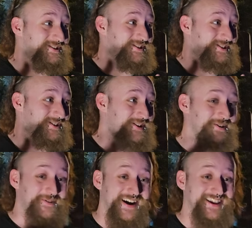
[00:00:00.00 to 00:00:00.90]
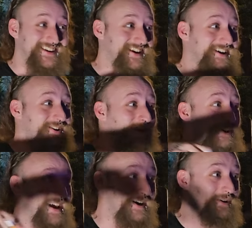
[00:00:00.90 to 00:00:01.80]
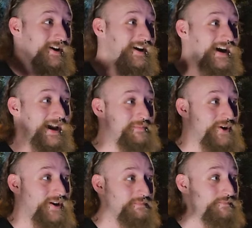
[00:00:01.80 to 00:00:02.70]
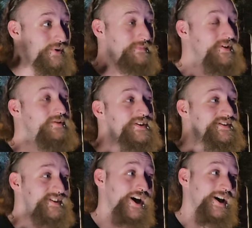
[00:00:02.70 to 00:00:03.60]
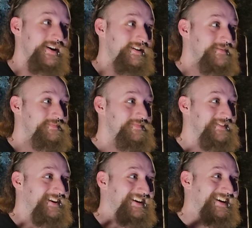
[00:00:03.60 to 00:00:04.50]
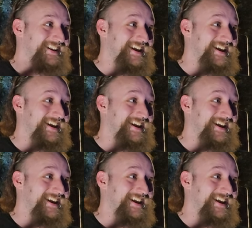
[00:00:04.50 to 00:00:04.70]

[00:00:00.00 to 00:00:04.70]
so I cut it all out. I bought Bermuda sod. You,